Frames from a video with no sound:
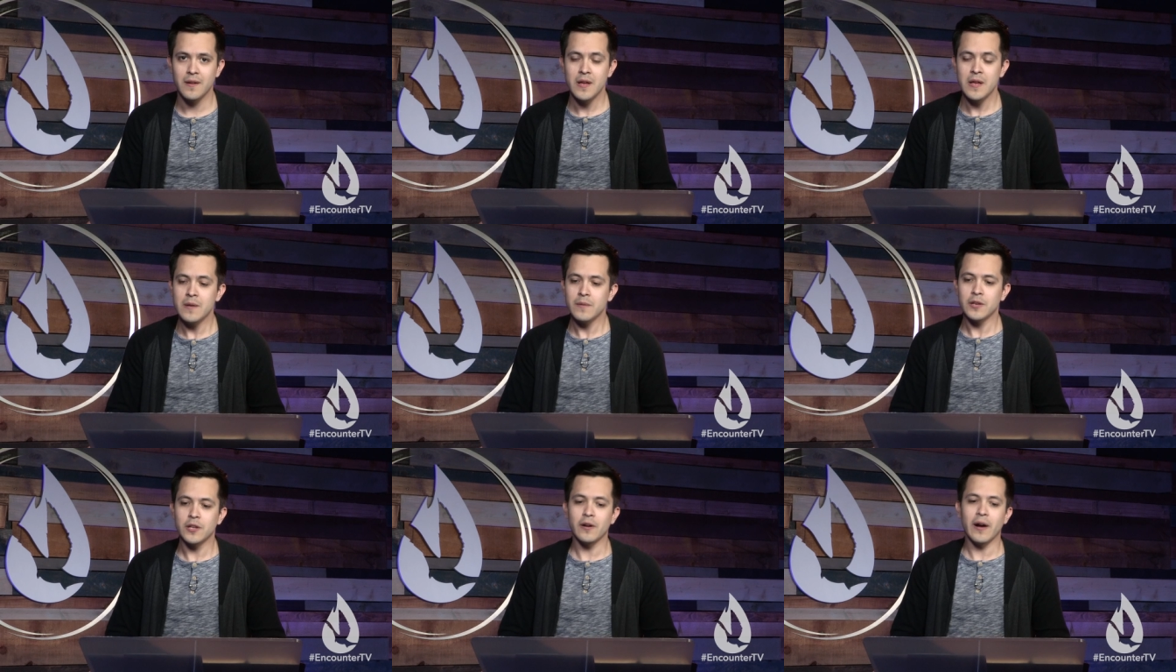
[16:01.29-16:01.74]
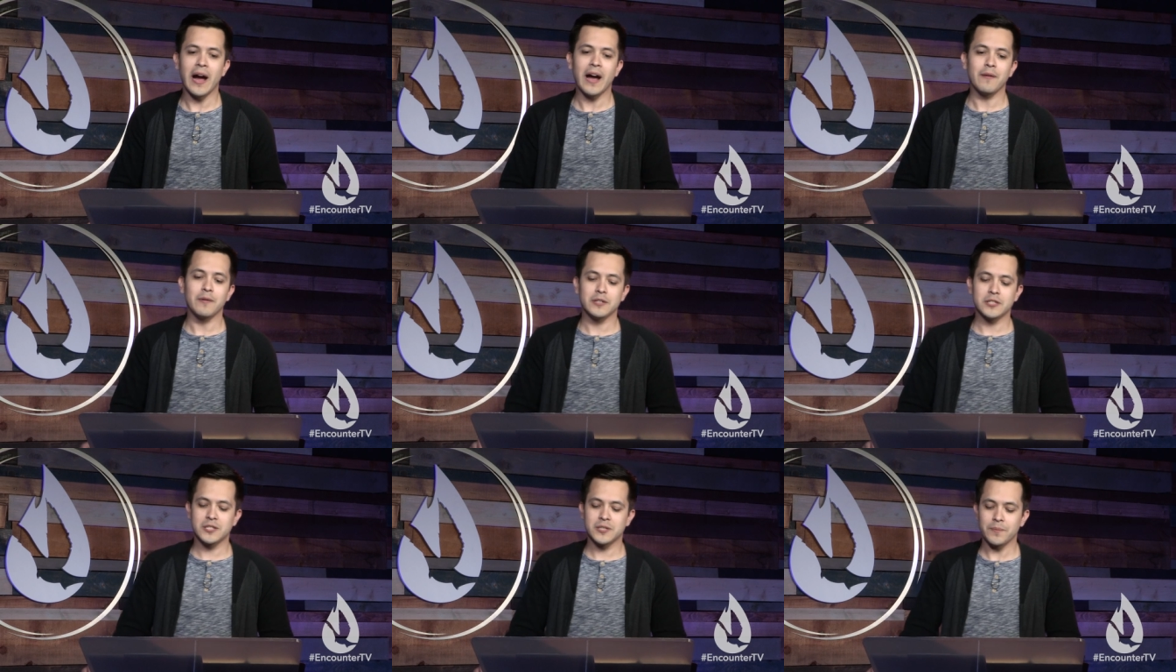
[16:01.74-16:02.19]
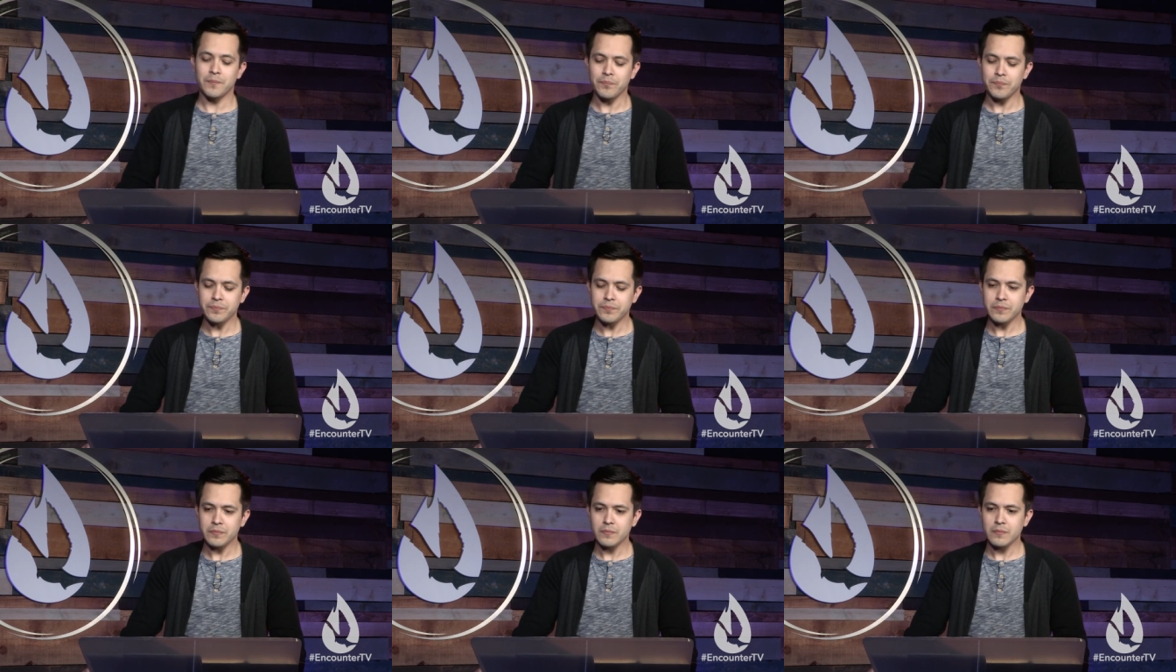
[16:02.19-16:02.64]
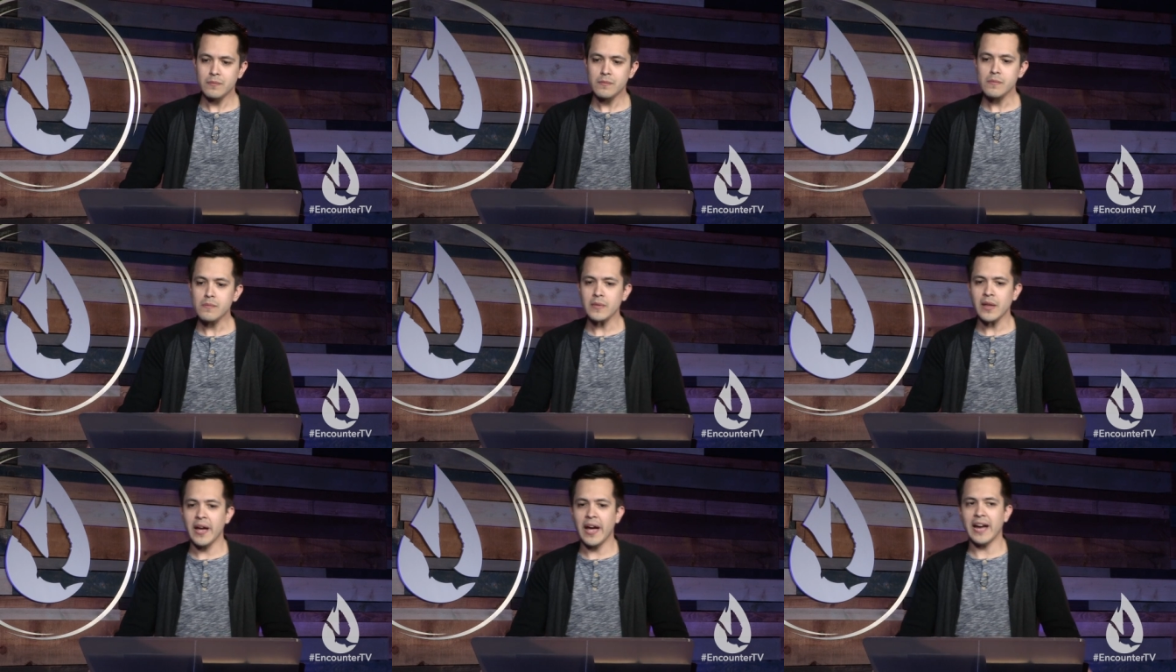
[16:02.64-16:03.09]
You know, I was
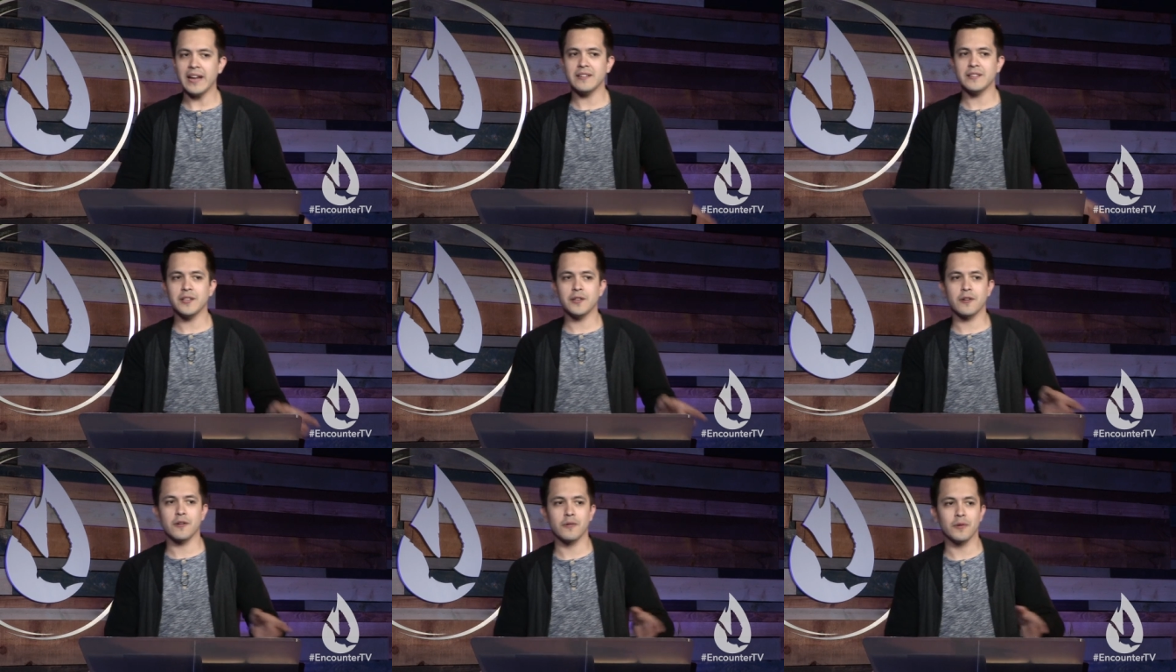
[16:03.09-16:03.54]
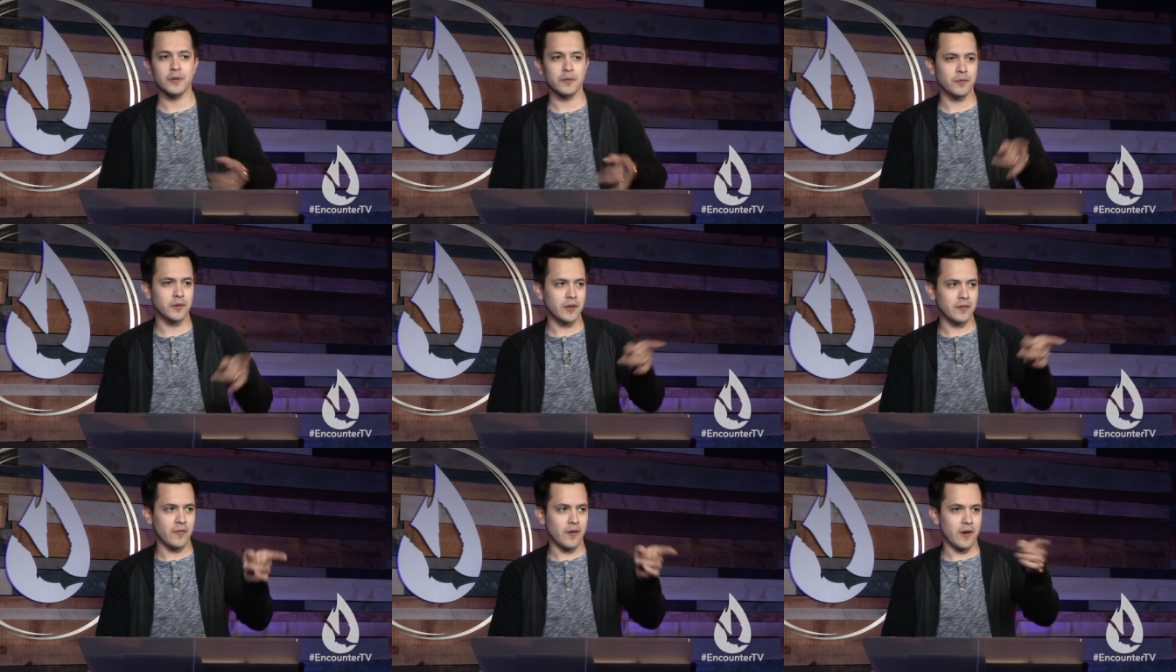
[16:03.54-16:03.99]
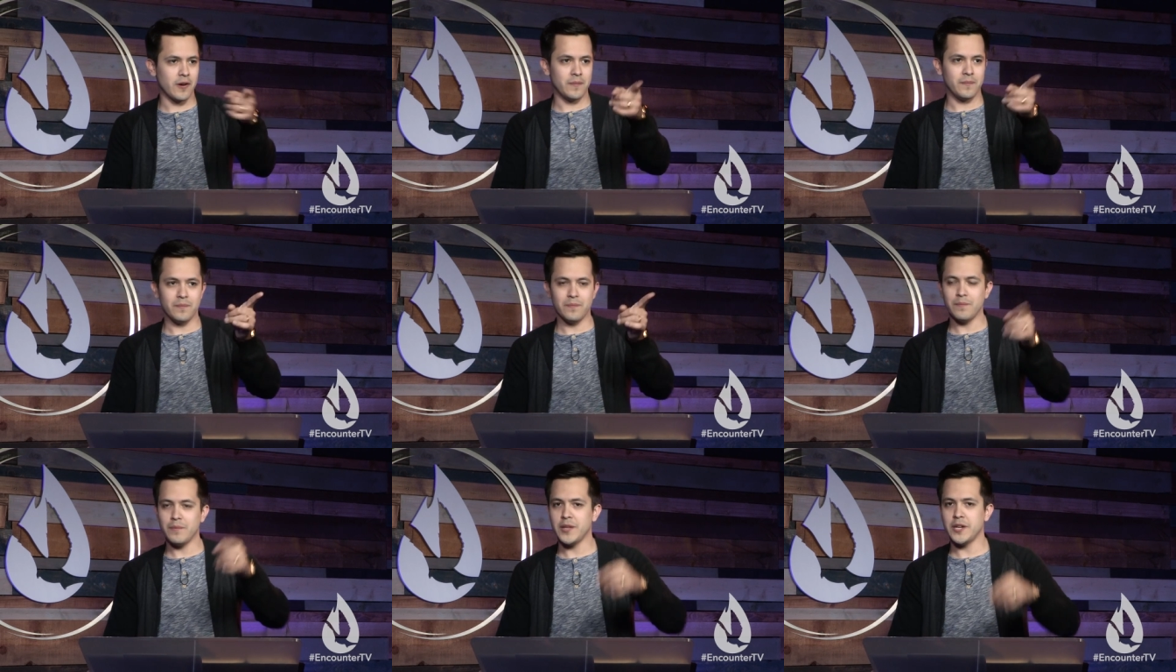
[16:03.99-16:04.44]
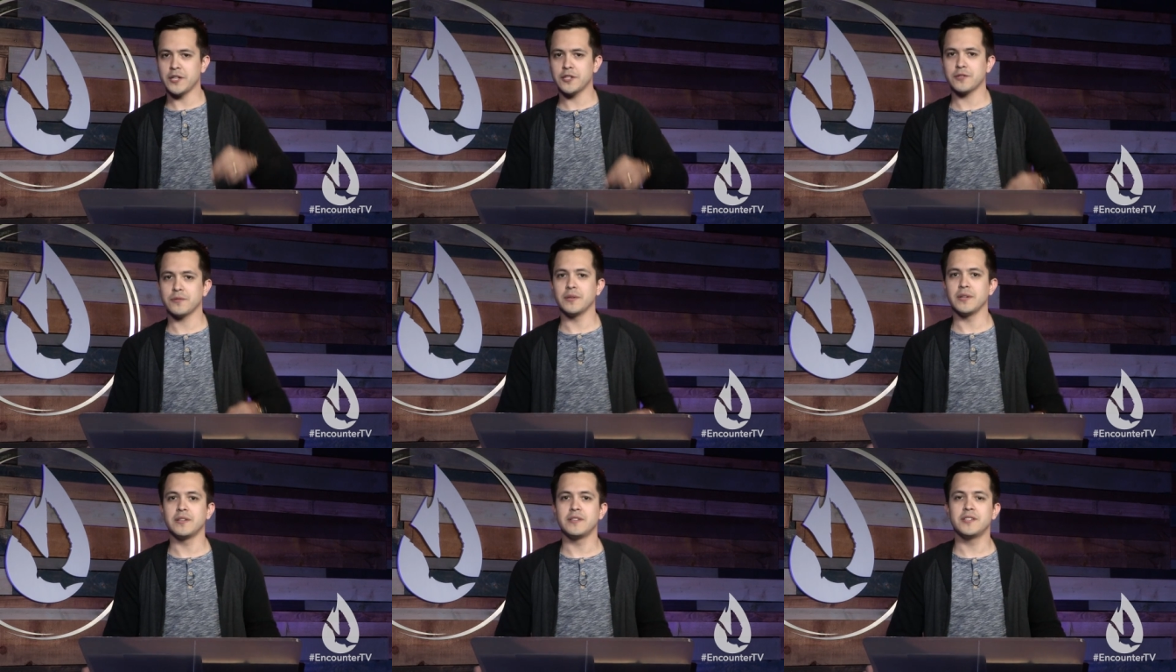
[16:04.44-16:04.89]
at dinner with one of our
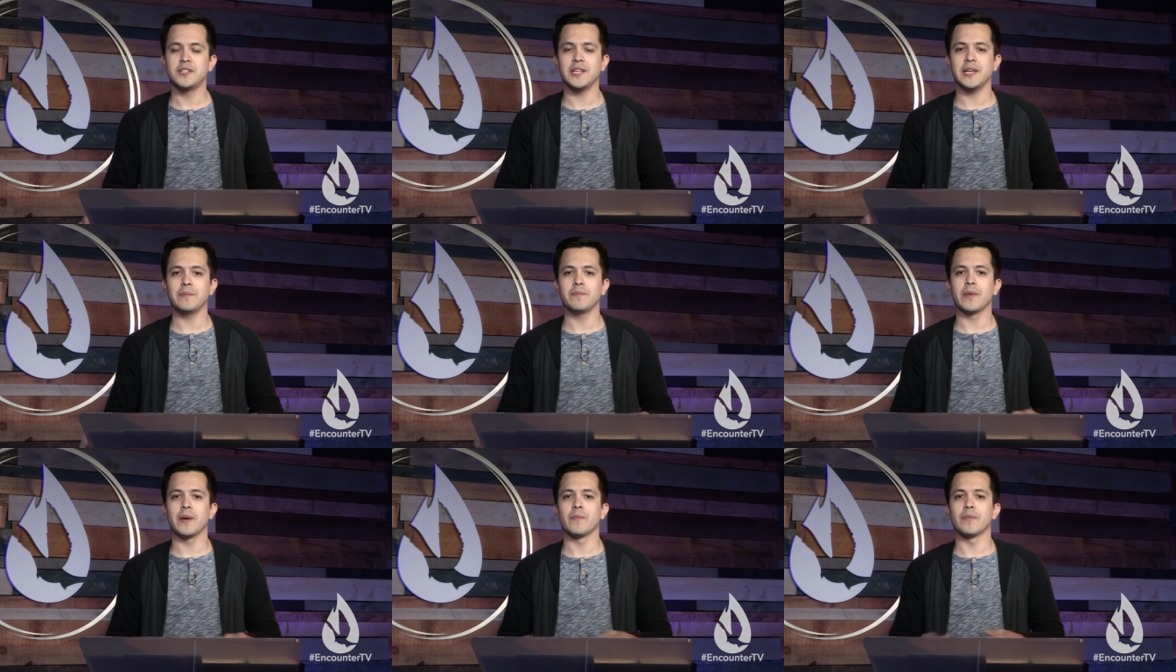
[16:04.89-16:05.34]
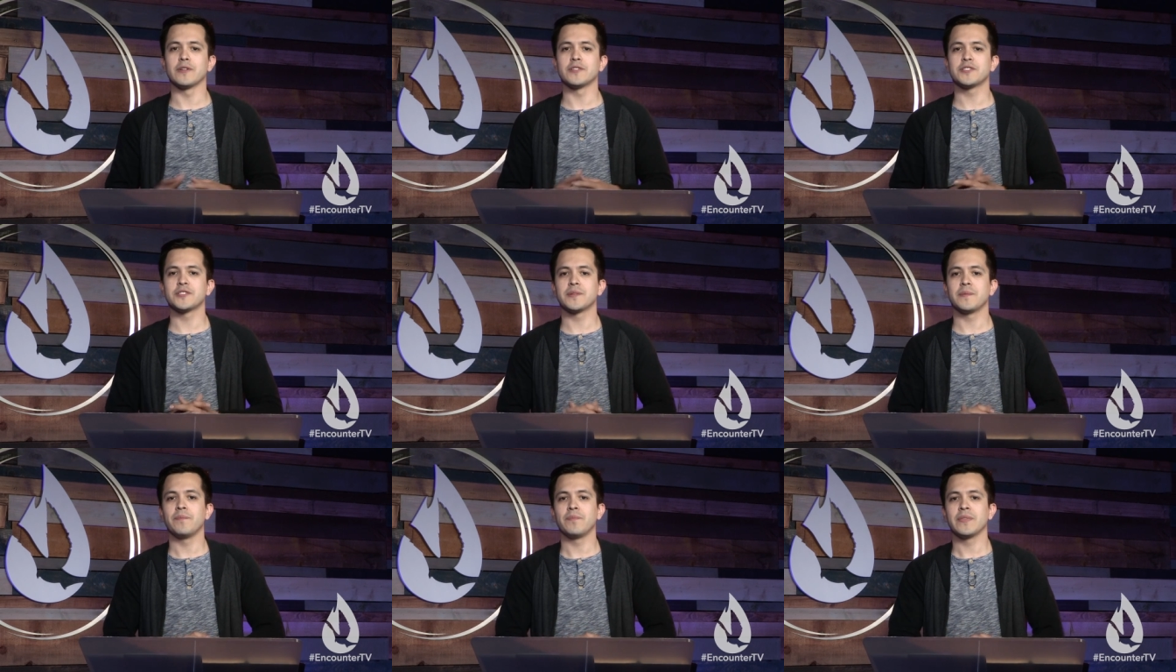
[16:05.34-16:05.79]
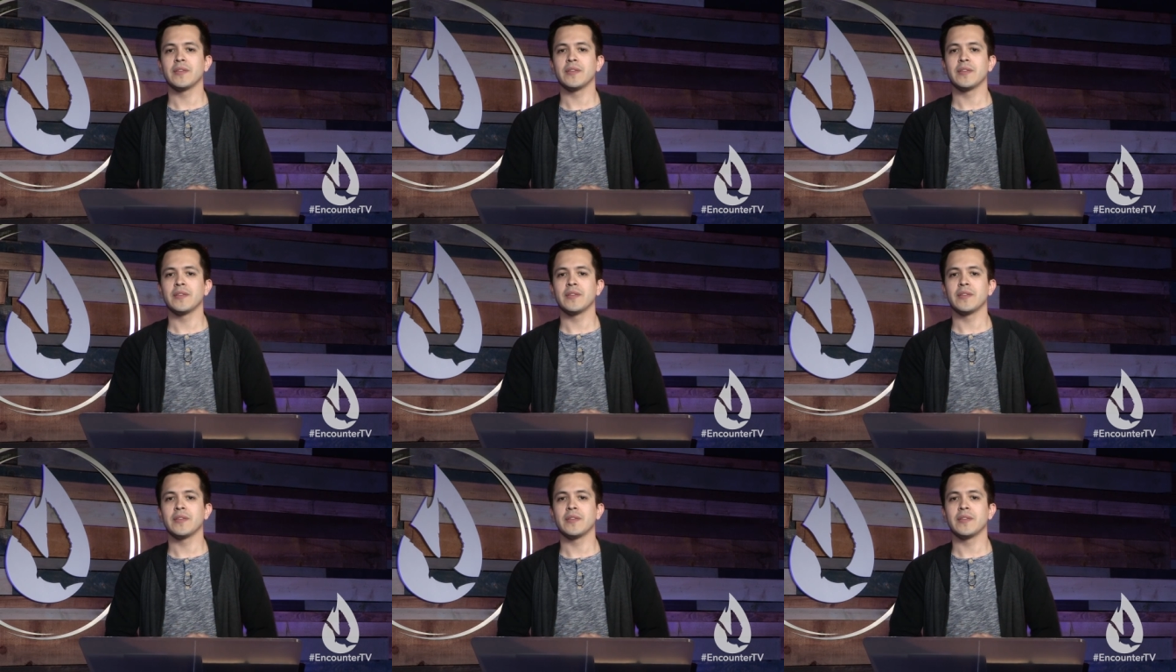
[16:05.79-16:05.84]
ministry team members.